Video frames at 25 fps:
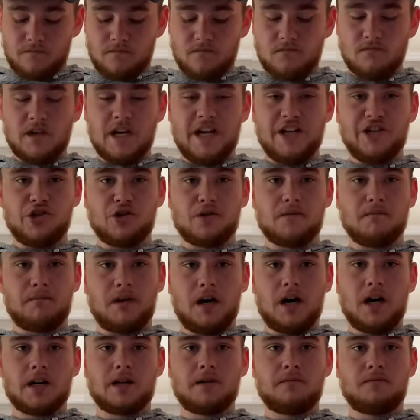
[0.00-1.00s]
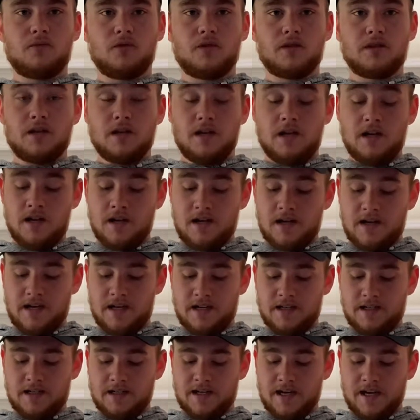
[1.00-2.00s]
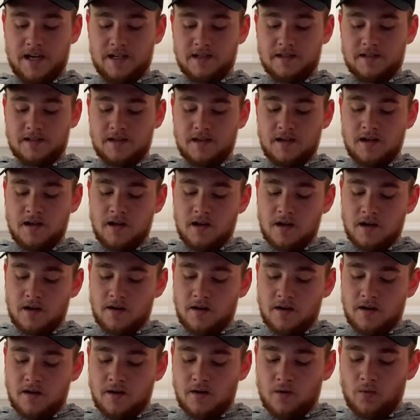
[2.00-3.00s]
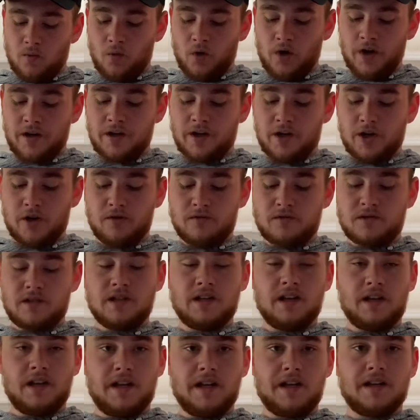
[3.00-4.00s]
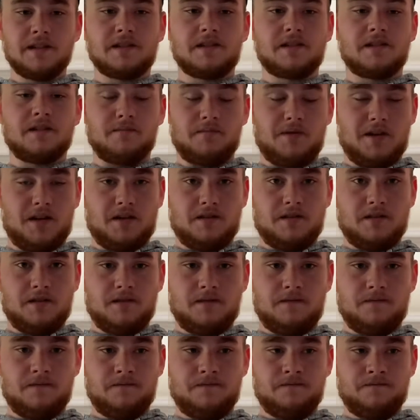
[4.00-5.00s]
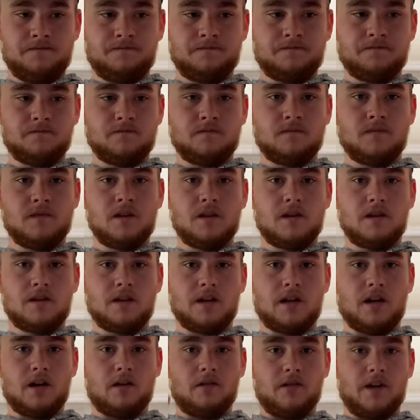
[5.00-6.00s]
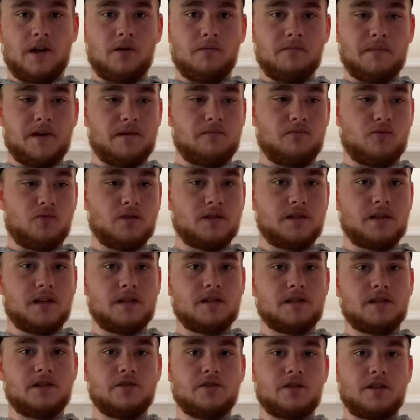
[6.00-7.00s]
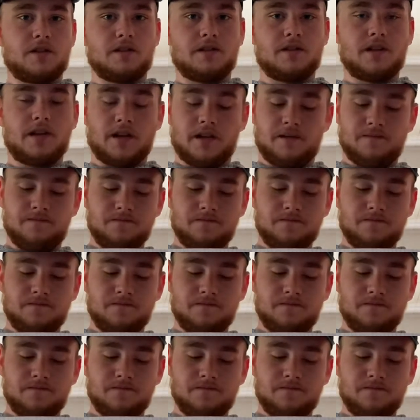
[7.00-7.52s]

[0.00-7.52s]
And your bottom one indicates what note gets the beat. Now, that will make more sense in just a second.